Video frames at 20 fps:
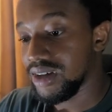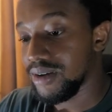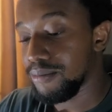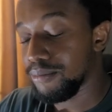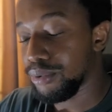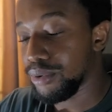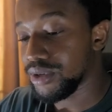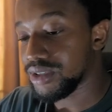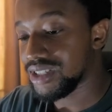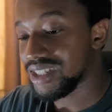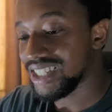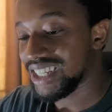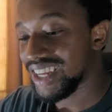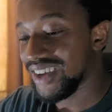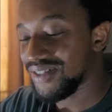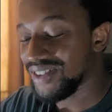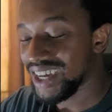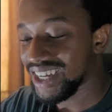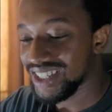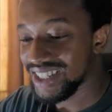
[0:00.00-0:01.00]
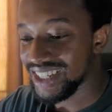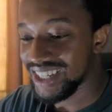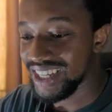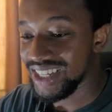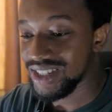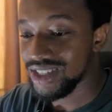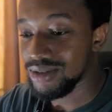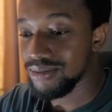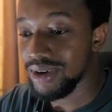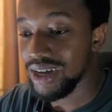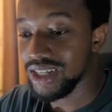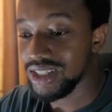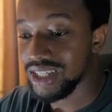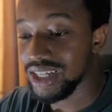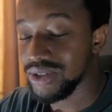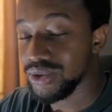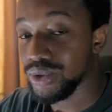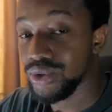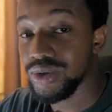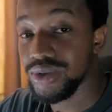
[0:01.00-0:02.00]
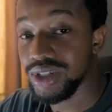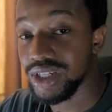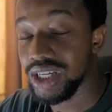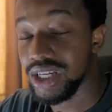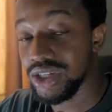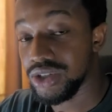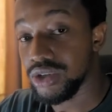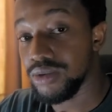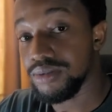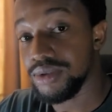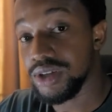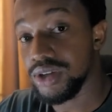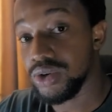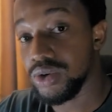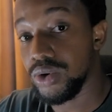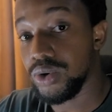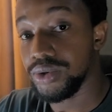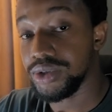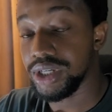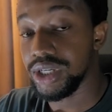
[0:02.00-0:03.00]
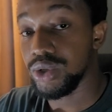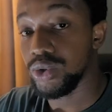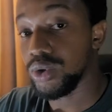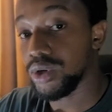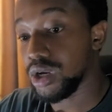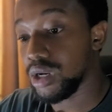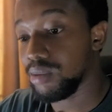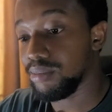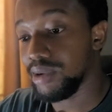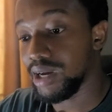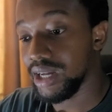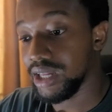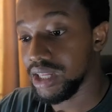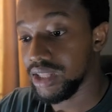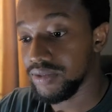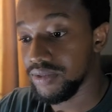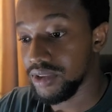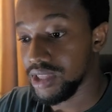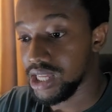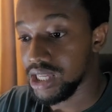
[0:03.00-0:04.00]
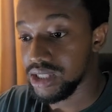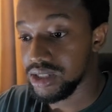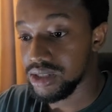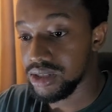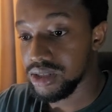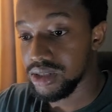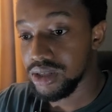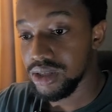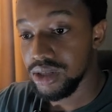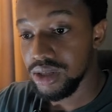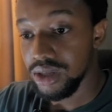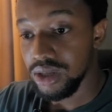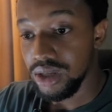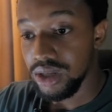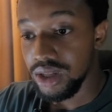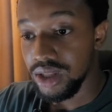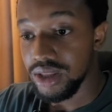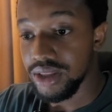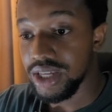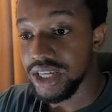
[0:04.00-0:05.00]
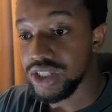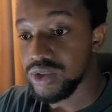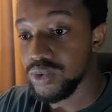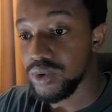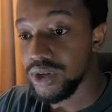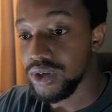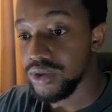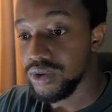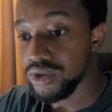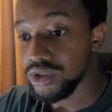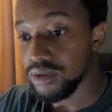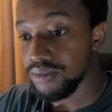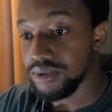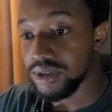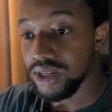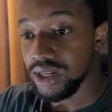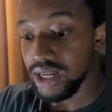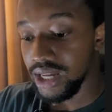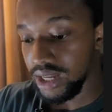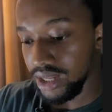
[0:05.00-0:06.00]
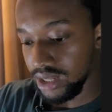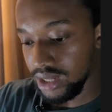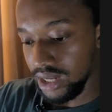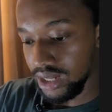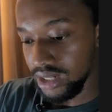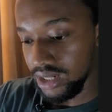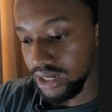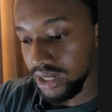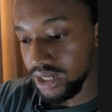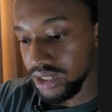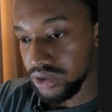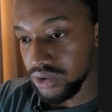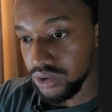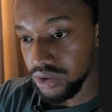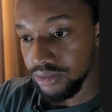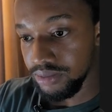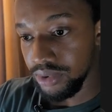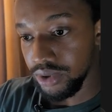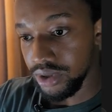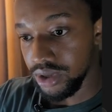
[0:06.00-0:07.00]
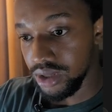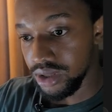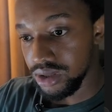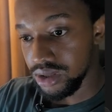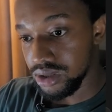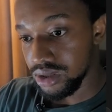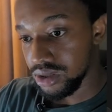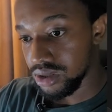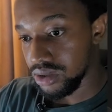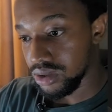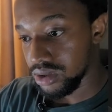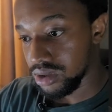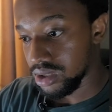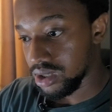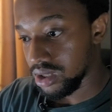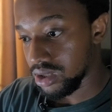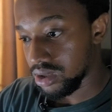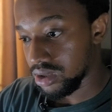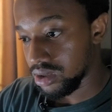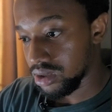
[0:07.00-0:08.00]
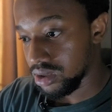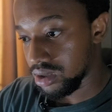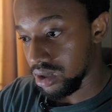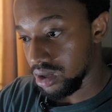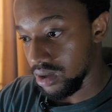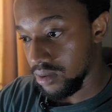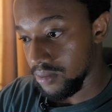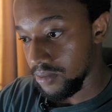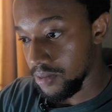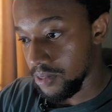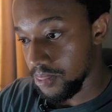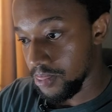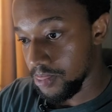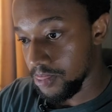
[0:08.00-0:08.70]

But if that's the case, you might as well use something called a local backend for that. That's where you use something like an S3 bucket. Just get this here.